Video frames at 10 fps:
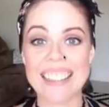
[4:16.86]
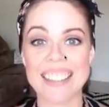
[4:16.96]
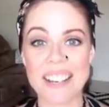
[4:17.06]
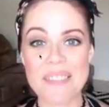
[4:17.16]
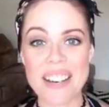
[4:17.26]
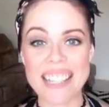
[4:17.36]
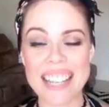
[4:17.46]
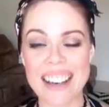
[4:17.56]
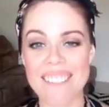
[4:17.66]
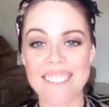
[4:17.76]
of love.
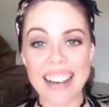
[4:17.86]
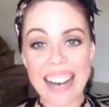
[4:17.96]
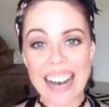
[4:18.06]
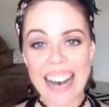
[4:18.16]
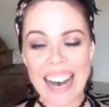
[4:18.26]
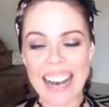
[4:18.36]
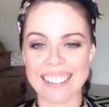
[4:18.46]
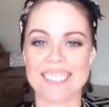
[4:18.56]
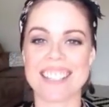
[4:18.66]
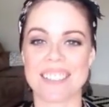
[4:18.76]
One is like a morning
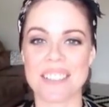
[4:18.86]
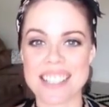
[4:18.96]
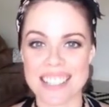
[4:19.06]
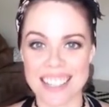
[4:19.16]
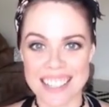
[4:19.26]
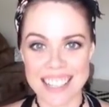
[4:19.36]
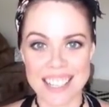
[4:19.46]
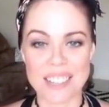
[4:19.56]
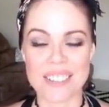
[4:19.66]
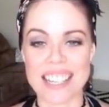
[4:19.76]
mindset audio where I
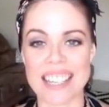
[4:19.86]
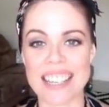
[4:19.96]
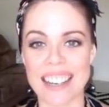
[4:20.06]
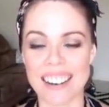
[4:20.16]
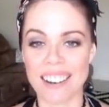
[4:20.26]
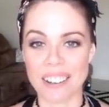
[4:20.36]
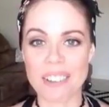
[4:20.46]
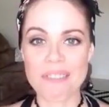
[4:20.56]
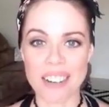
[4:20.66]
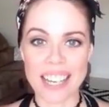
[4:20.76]
program your mind for
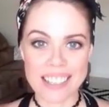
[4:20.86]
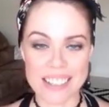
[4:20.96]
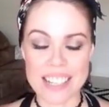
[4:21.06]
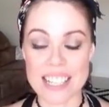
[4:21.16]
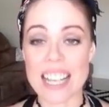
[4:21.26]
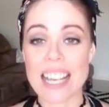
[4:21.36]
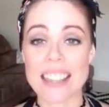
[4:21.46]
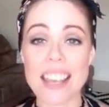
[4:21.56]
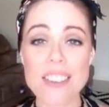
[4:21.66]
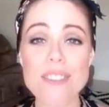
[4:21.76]
success. I literally
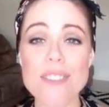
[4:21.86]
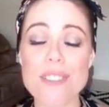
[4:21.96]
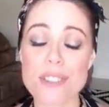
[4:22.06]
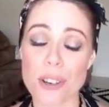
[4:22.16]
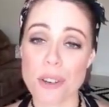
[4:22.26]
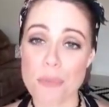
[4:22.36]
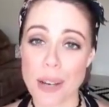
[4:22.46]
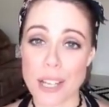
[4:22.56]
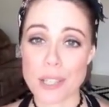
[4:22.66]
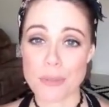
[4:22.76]
make you feel like you're the
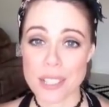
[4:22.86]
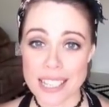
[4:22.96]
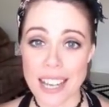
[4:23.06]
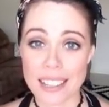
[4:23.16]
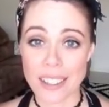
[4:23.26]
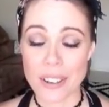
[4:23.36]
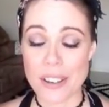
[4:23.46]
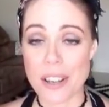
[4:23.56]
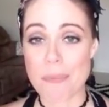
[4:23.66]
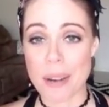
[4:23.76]
most beautiful person
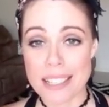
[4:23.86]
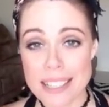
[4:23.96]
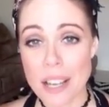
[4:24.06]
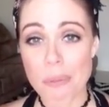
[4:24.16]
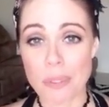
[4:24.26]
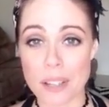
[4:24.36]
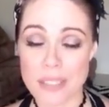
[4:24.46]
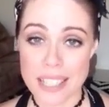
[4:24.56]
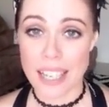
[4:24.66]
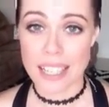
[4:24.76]
in the whole flippin' entire